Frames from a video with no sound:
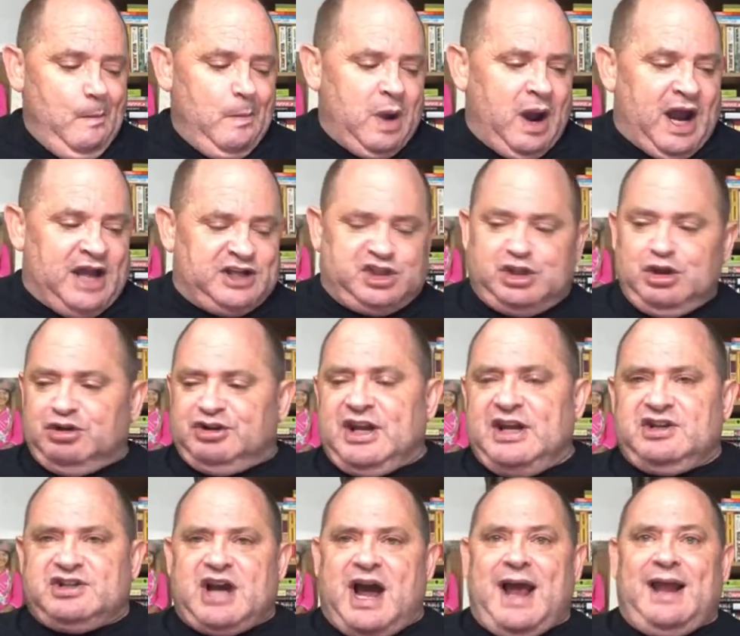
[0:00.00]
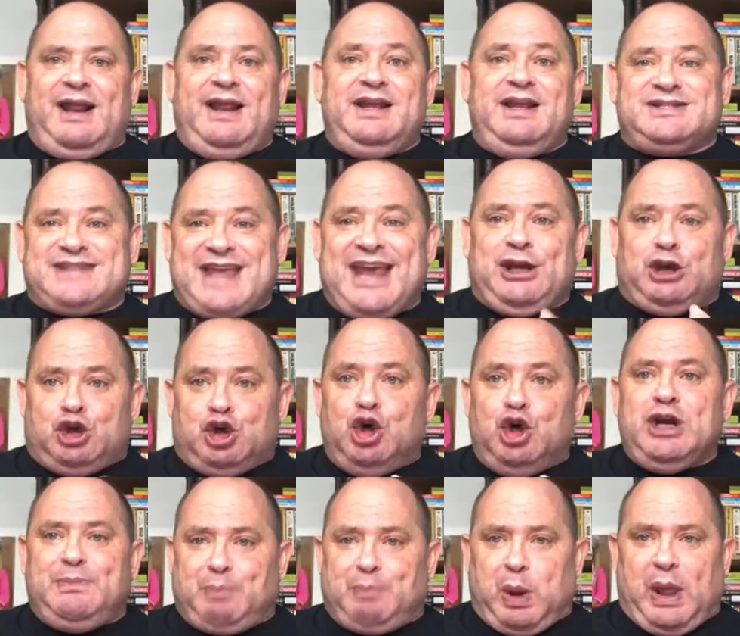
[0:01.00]
I still think Thailand is a
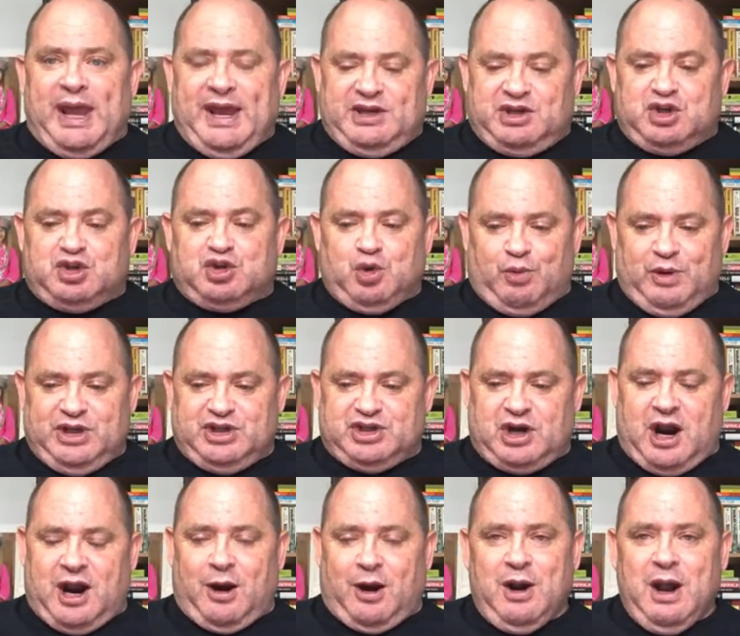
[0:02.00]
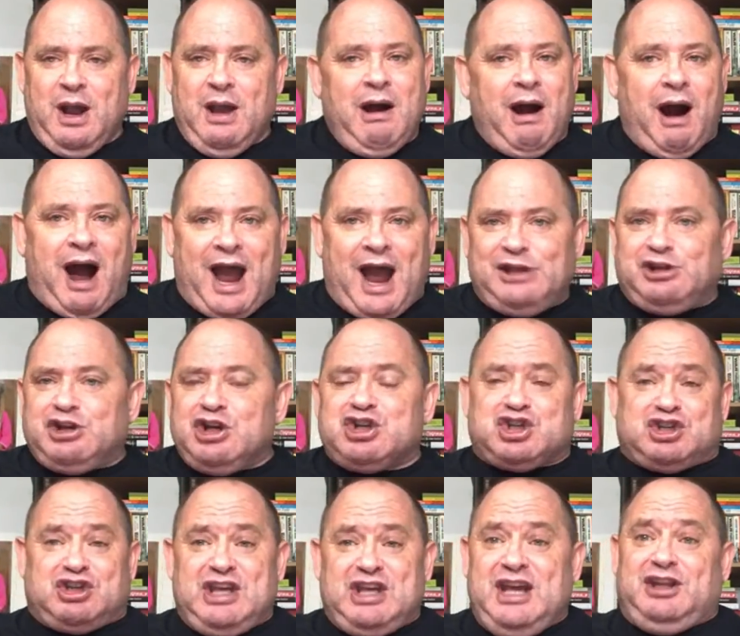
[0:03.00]
good place to retire. I
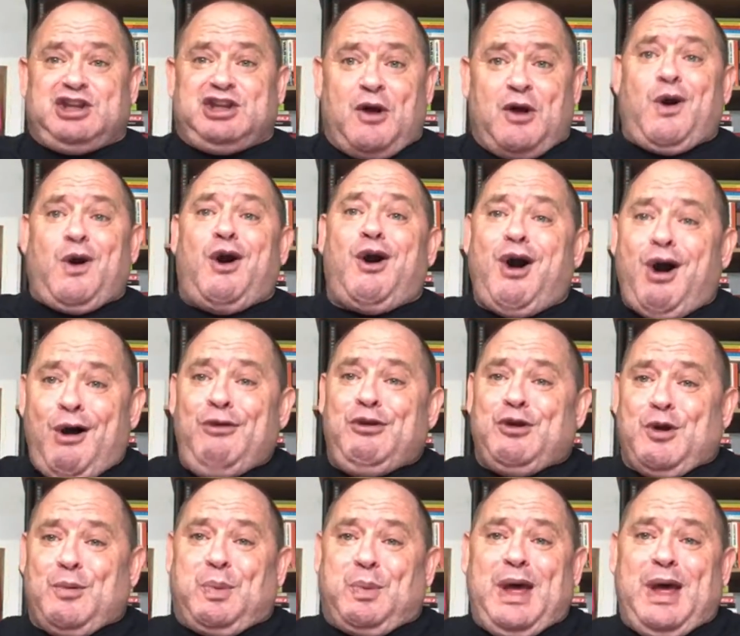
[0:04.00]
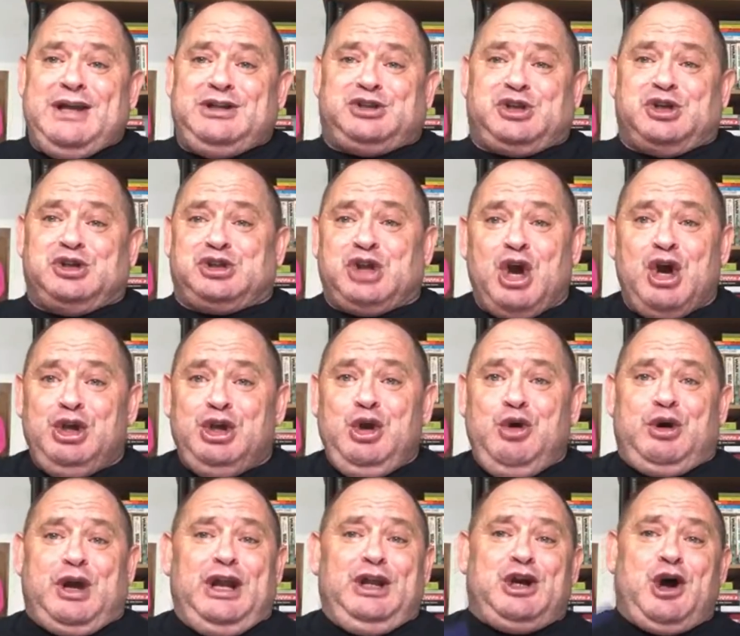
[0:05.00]
just think there are other places. You
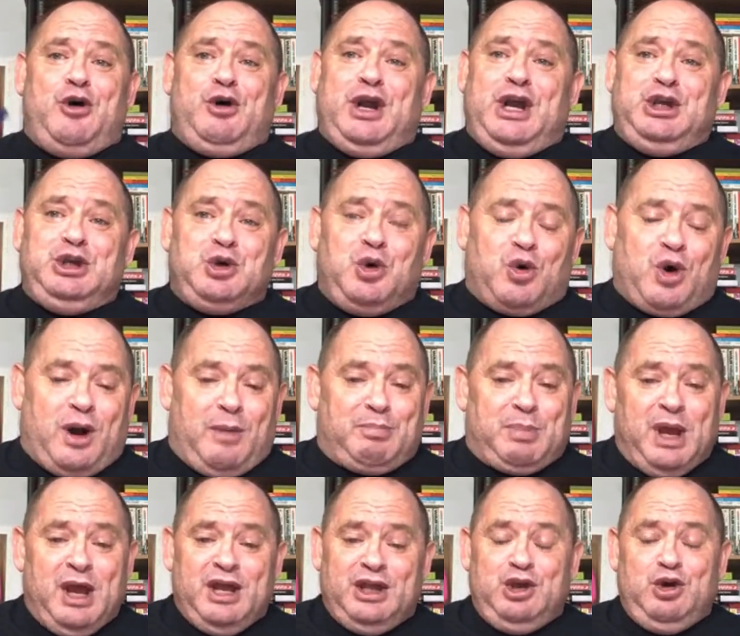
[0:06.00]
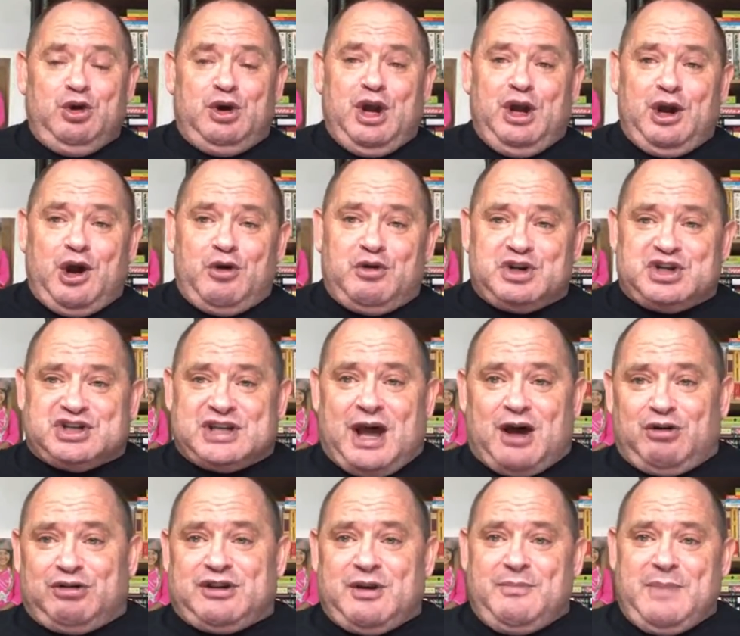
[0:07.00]
can go to Europe. You can go to
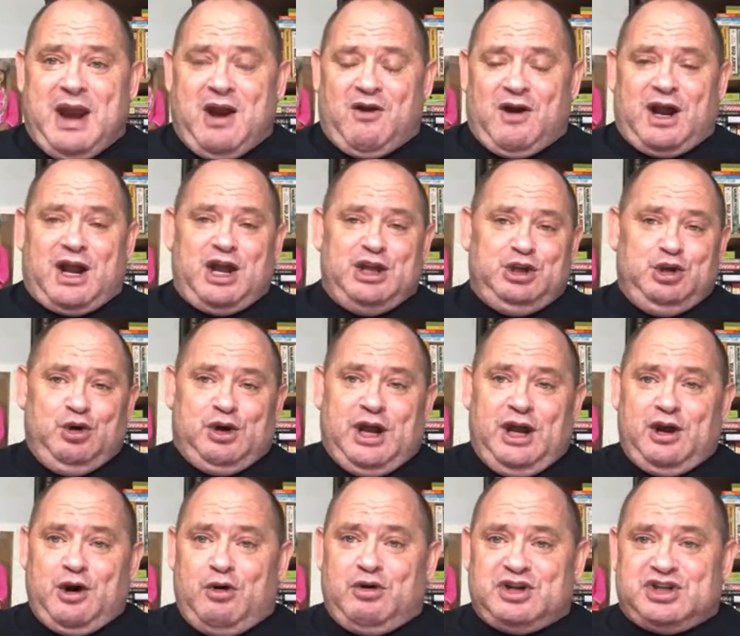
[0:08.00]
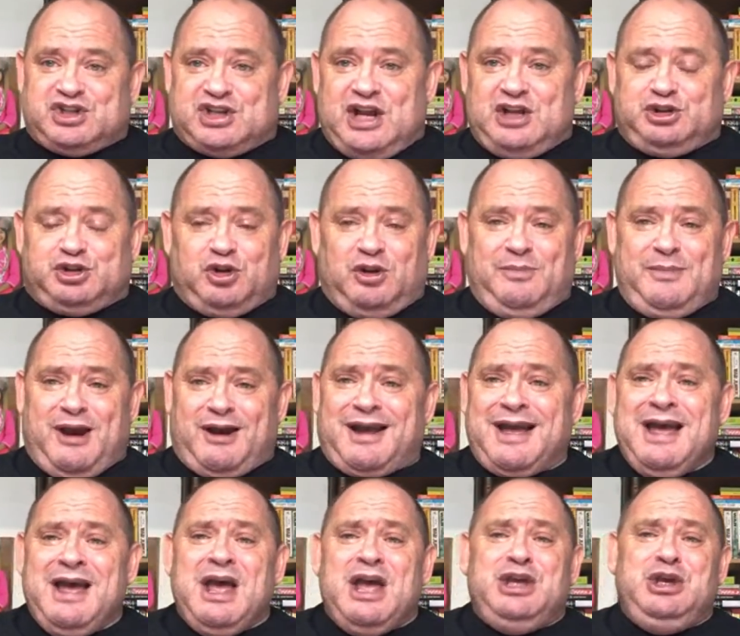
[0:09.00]
South America. You can go to Central America.
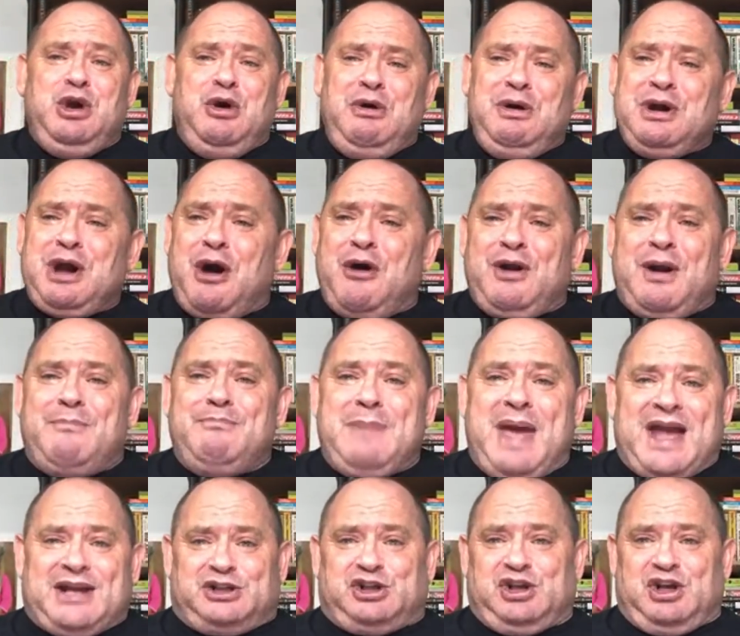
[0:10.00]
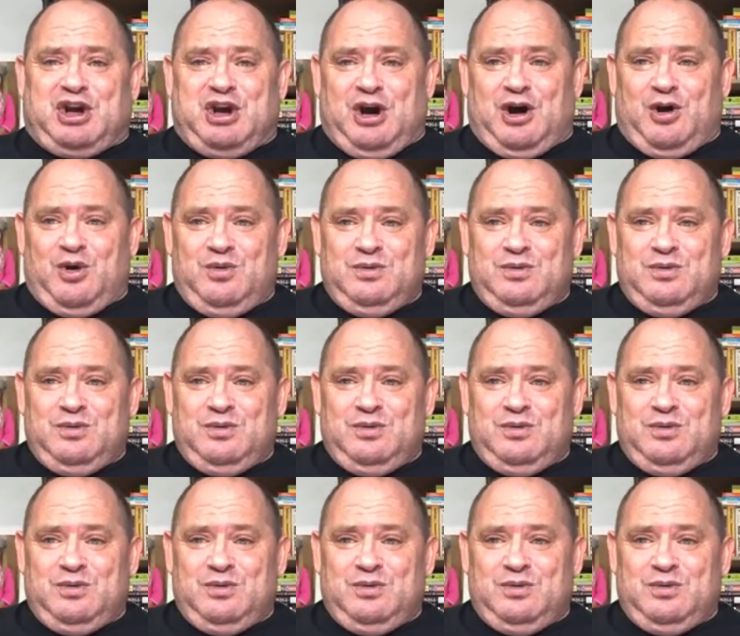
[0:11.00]
You can go to Mexico.